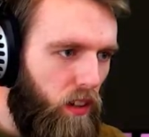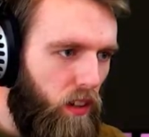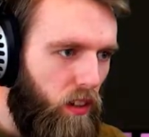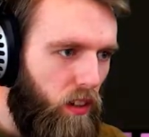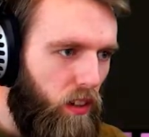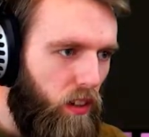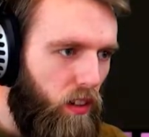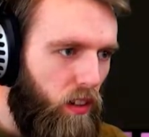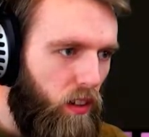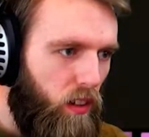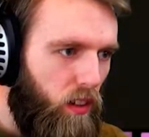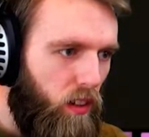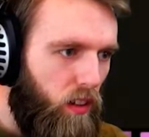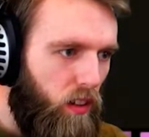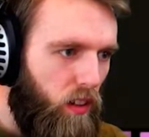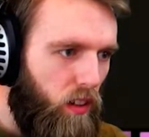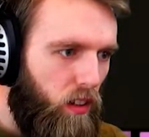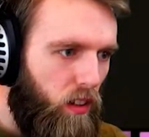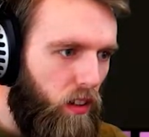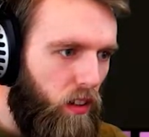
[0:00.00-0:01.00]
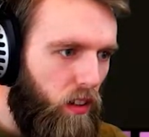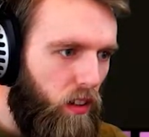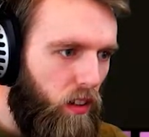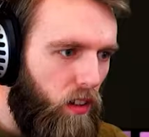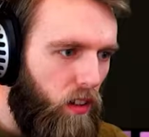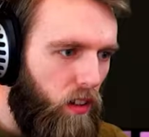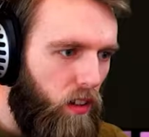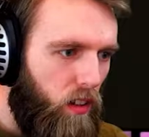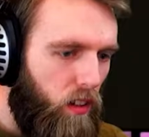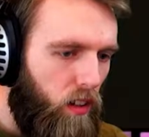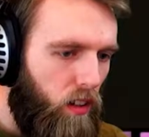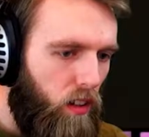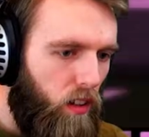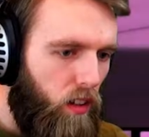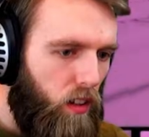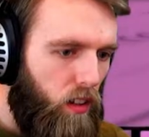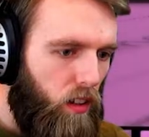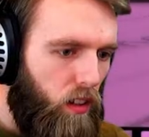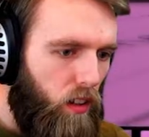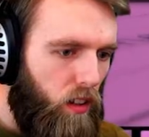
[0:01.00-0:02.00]

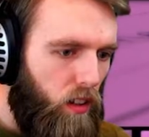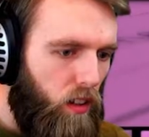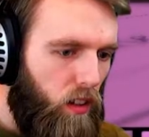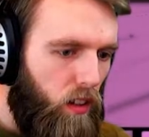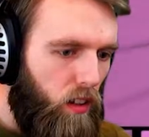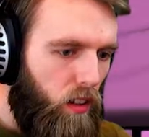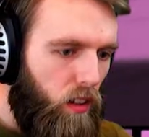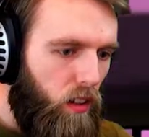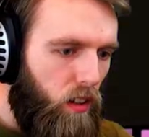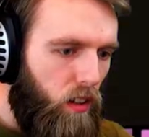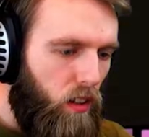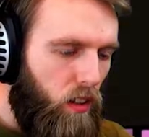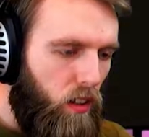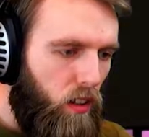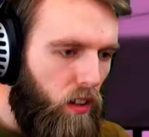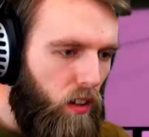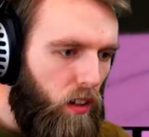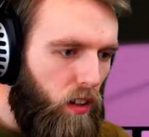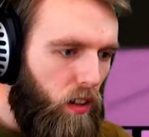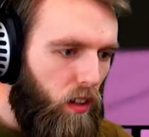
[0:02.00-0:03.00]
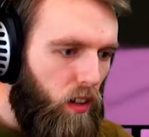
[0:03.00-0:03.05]
Nobody speaks.